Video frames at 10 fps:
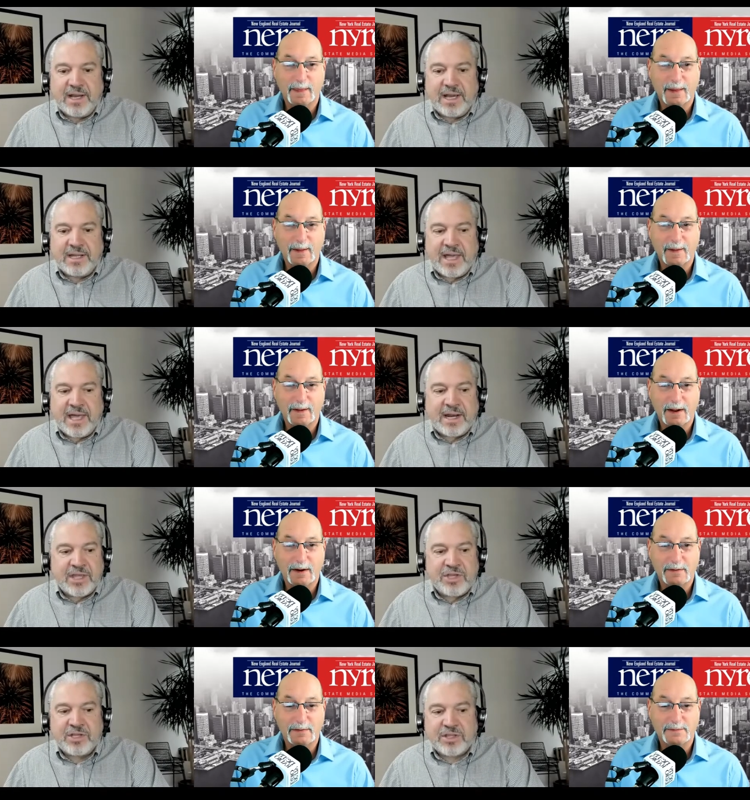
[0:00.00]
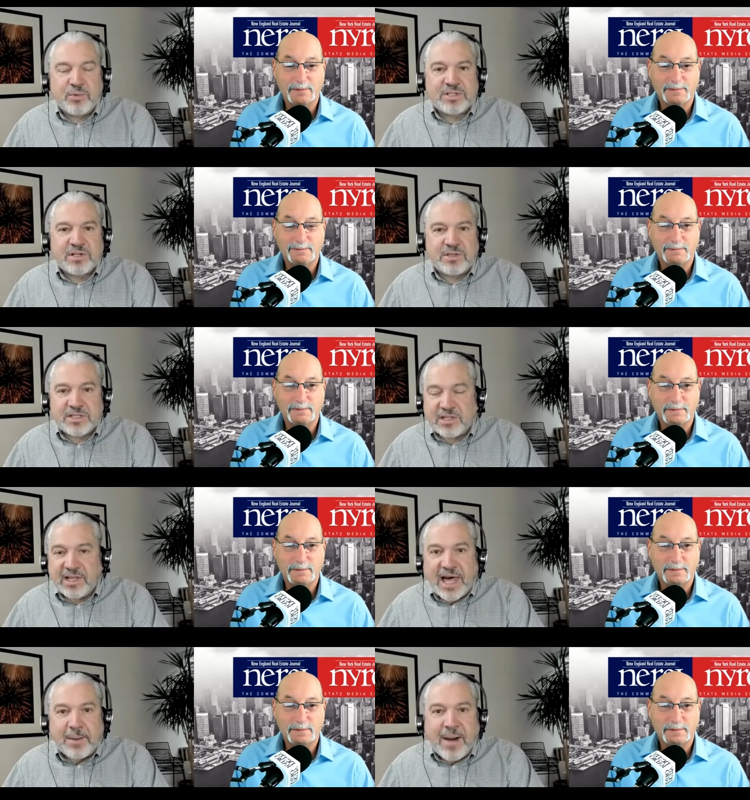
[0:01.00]
Speaker 1: and and I think there was there's a
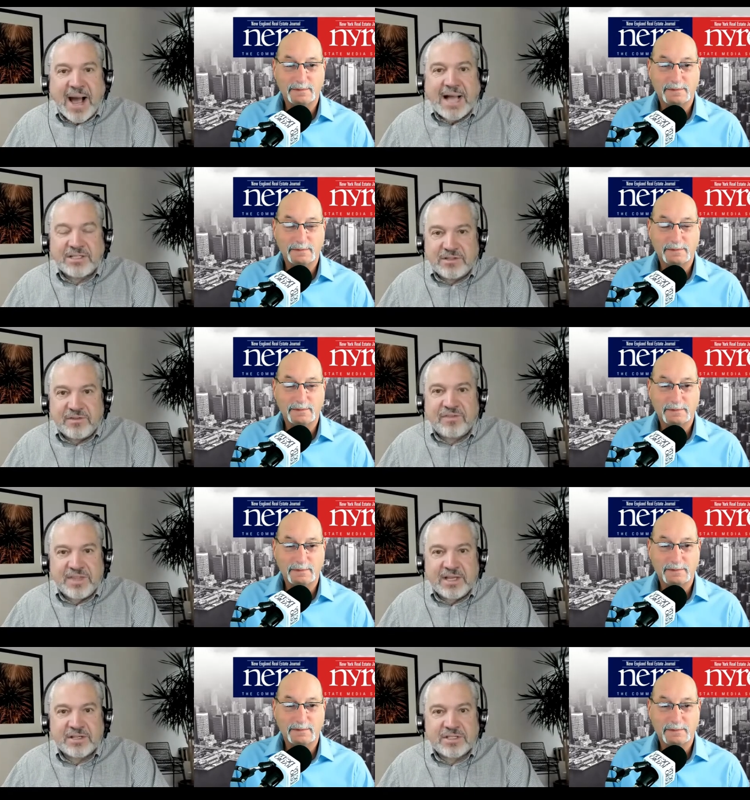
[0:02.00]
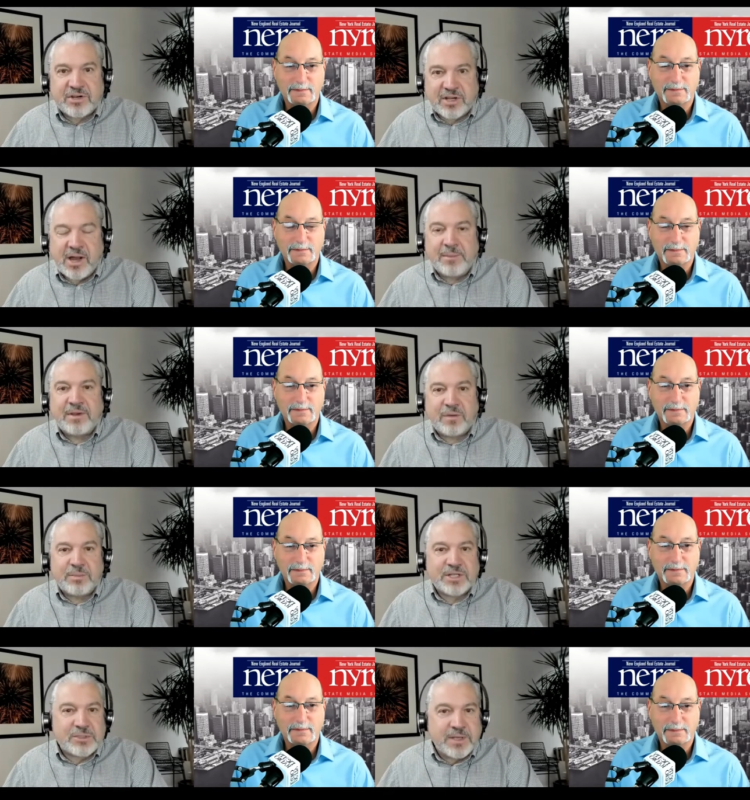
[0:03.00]
lot of positive things that are coming
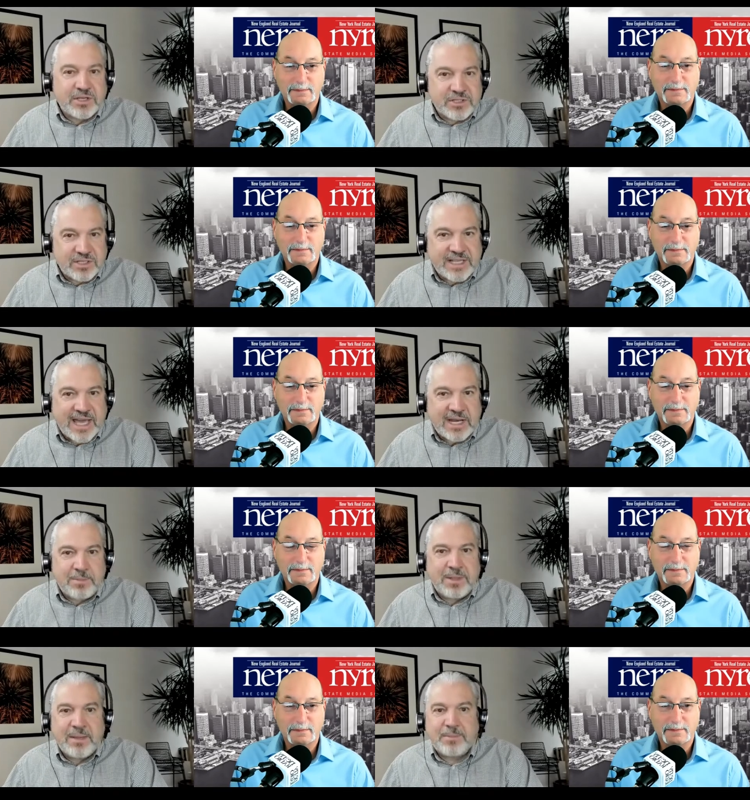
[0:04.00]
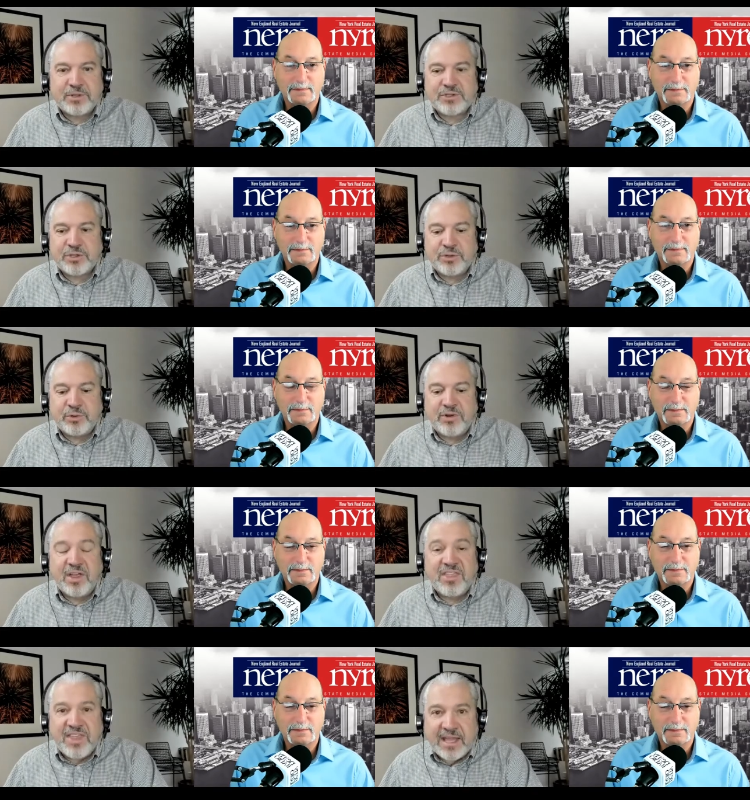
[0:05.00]
from this because it's getting people to
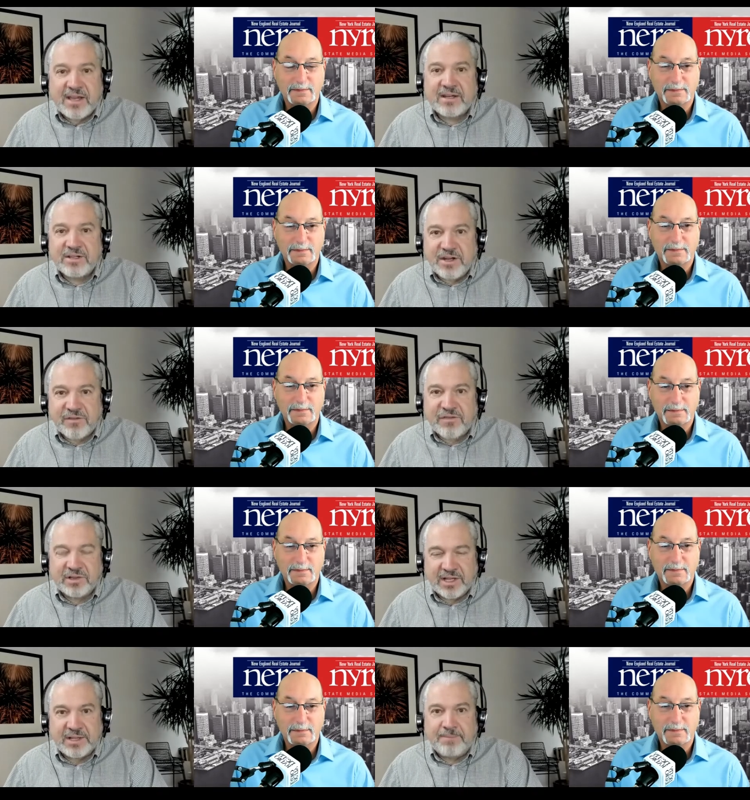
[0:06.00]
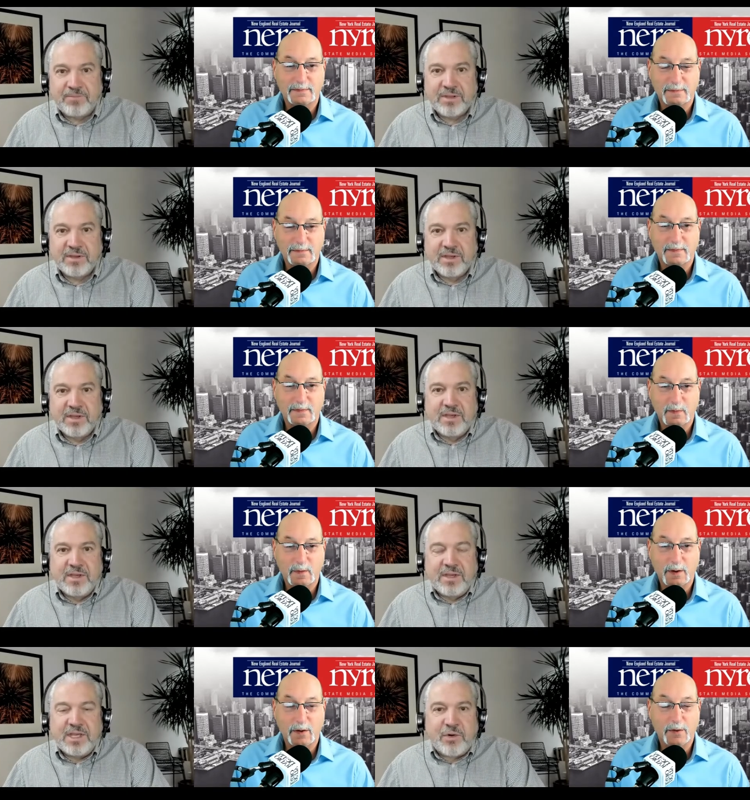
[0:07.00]
think differently.
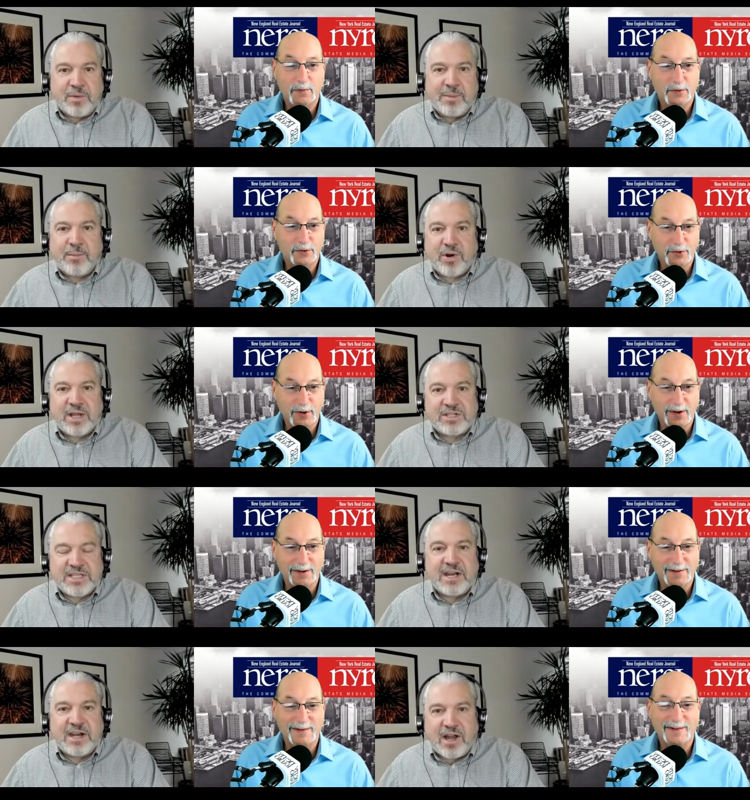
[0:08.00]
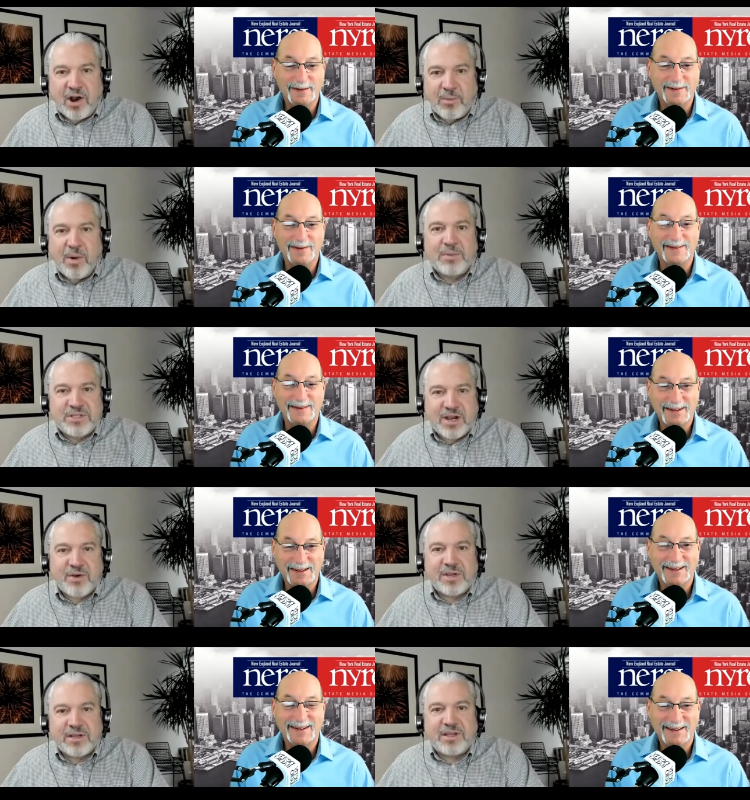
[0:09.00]
You know, oh, remember I sure. said in our
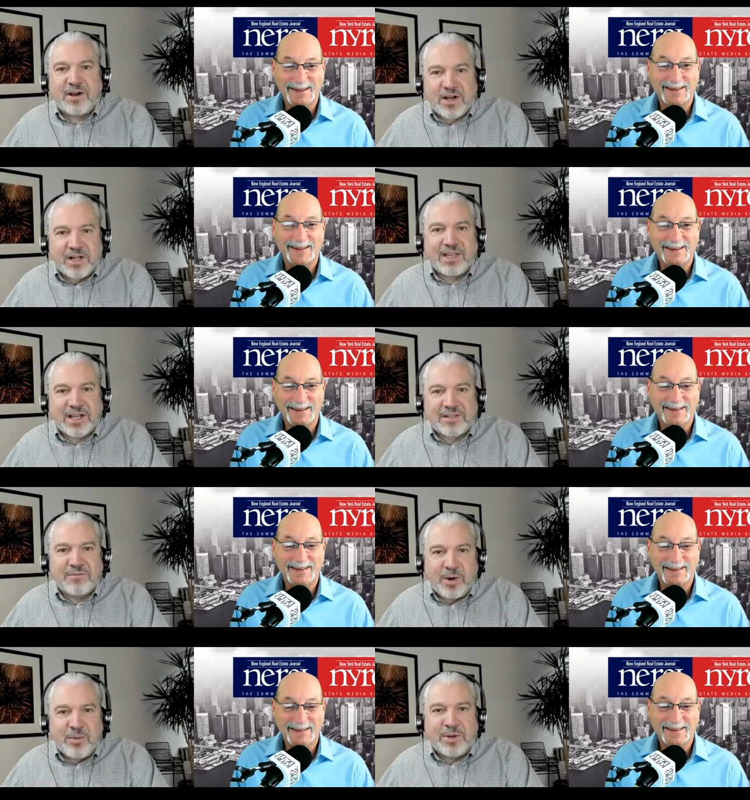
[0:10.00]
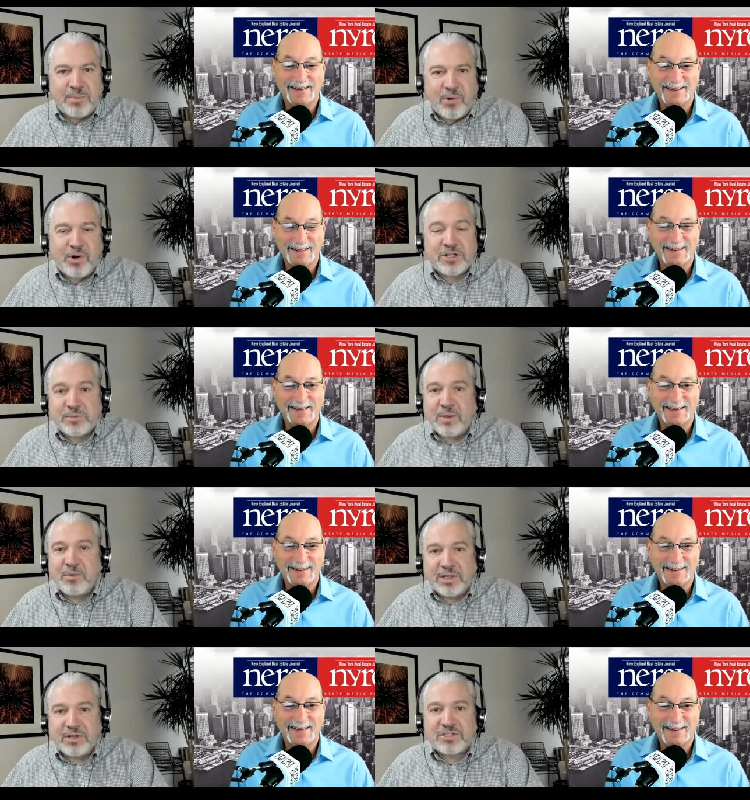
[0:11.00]
momentary, in our collective moment of pause, may
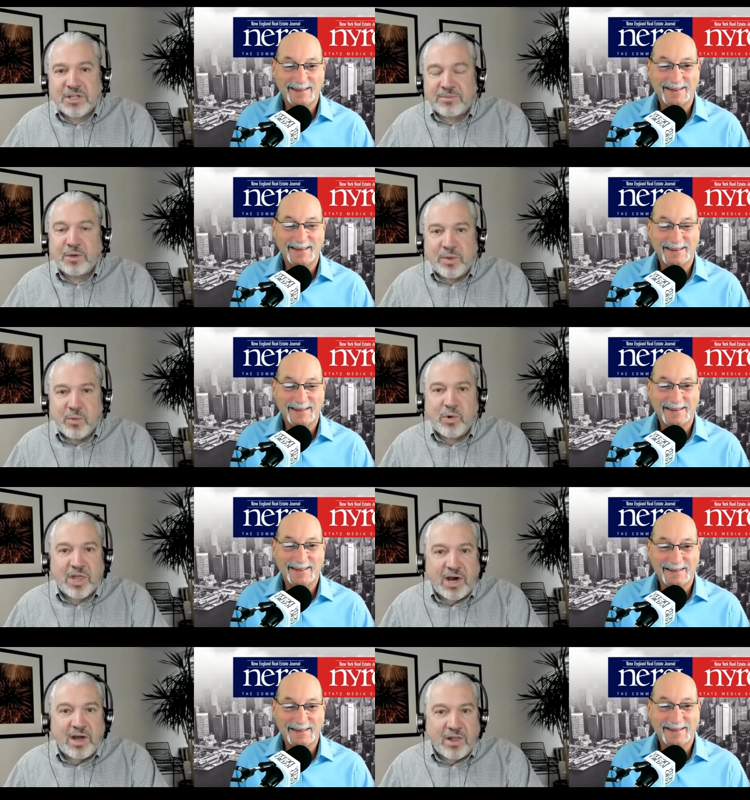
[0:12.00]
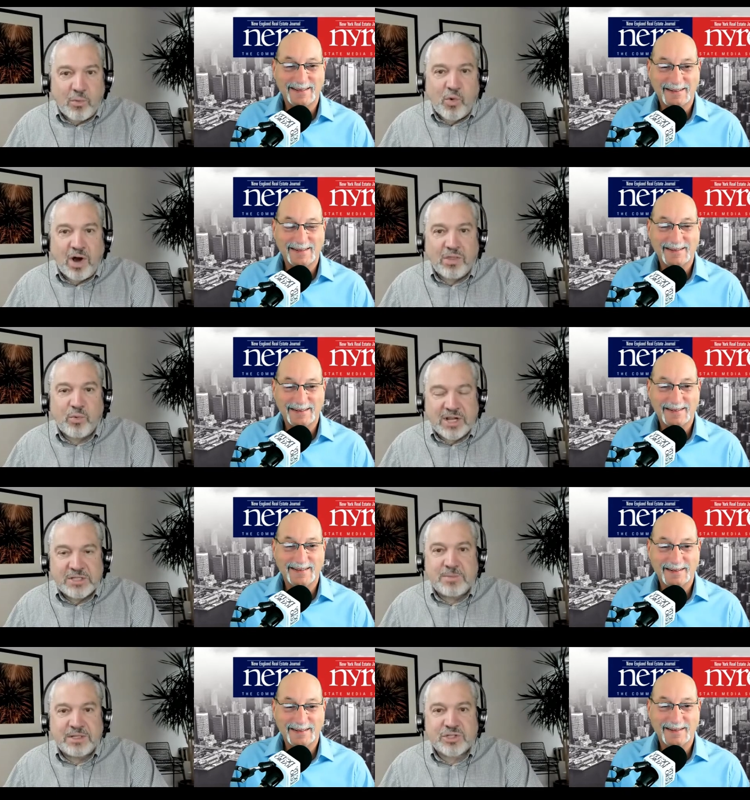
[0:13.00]
we learn something we would have
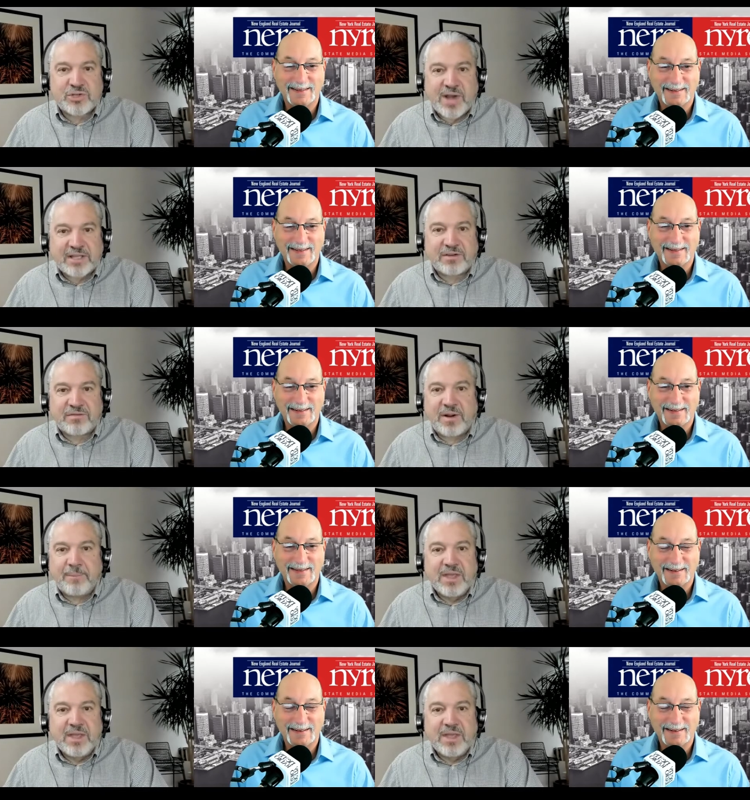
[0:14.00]
otherwise been distracted from.